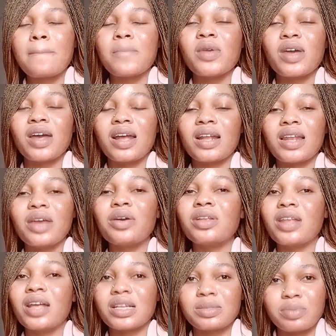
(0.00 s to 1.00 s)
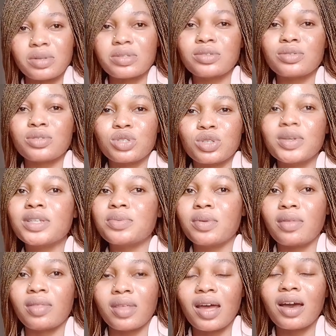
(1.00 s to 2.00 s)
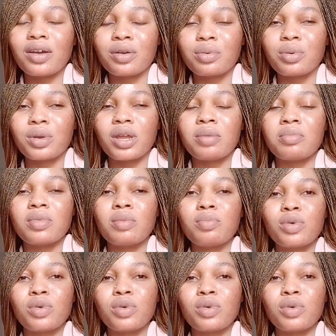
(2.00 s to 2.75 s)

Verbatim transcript: you can clear your dark spot in two weeks with that cream